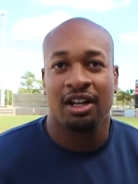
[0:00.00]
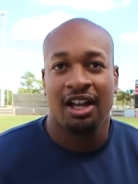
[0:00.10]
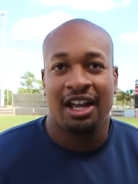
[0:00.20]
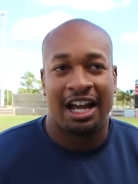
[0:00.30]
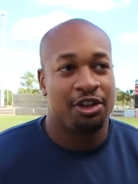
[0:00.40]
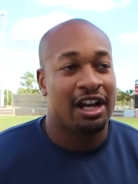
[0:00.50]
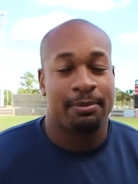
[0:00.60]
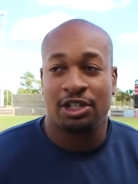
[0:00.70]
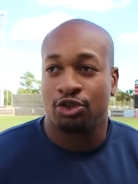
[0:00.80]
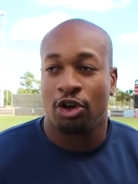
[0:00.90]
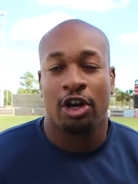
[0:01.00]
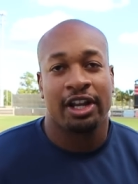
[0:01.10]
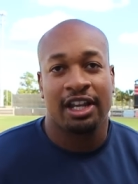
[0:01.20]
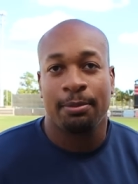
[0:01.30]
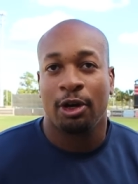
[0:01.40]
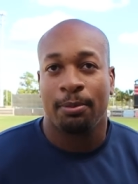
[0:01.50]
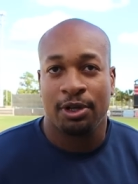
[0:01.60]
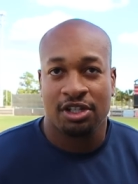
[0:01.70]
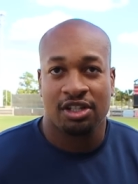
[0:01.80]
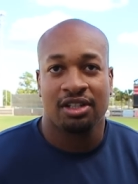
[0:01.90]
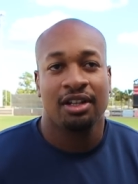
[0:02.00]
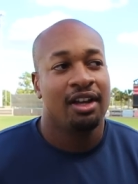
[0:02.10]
how you got to be strong and keep on pushing.